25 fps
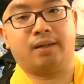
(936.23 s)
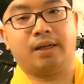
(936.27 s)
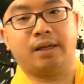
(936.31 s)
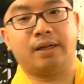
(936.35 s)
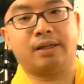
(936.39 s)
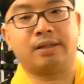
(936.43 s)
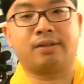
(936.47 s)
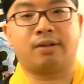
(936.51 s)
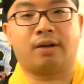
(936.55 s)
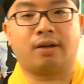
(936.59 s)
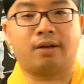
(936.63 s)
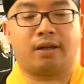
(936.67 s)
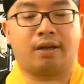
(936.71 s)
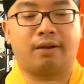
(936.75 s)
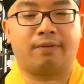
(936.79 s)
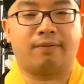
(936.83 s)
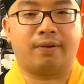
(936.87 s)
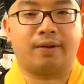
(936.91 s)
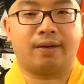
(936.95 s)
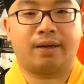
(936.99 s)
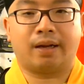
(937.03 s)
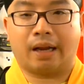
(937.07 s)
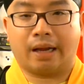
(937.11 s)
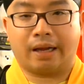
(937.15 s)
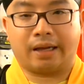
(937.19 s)
It's not
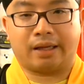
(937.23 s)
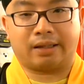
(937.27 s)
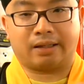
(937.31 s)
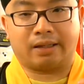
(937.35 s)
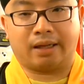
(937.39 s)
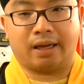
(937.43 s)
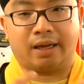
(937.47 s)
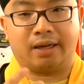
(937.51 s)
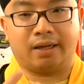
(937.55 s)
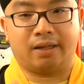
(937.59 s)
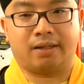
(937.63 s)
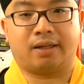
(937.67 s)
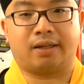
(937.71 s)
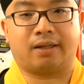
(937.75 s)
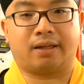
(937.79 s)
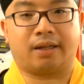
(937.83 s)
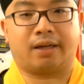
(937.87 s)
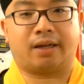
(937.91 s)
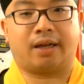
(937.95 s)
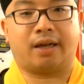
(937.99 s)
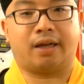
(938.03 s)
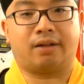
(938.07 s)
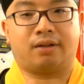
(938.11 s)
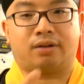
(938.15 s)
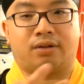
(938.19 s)
even like anything
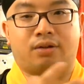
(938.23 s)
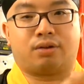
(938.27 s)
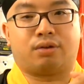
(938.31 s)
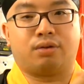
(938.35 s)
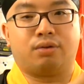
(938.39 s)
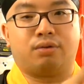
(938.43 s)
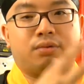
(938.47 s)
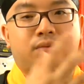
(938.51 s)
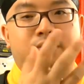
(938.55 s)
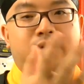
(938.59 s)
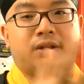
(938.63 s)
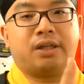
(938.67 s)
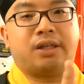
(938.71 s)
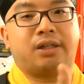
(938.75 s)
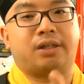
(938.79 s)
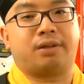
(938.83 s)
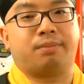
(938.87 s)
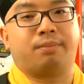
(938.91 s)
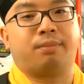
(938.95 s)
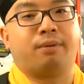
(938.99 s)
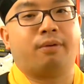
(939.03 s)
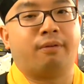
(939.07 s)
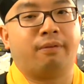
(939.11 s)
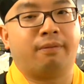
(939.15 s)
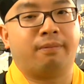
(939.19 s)
that can do these
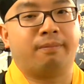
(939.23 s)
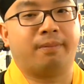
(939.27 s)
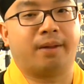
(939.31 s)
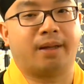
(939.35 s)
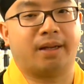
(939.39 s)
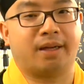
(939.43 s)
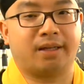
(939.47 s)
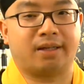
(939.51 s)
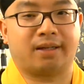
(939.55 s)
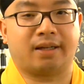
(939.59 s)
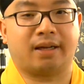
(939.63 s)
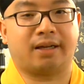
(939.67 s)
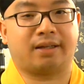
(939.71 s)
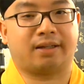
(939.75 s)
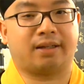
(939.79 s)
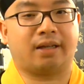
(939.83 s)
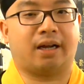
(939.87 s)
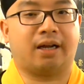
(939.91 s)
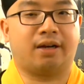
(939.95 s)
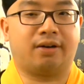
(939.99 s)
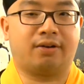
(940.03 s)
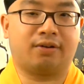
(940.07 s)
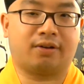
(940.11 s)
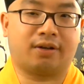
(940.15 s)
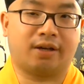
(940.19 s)
movements. It's like
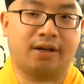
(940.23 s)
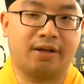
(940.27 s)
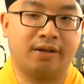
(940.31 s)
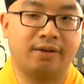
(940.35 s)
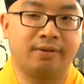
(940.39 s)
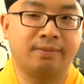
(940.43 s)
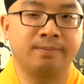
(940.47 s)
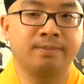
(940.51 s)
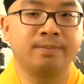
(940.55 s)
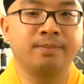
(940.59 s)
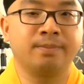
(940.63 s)
that, okay?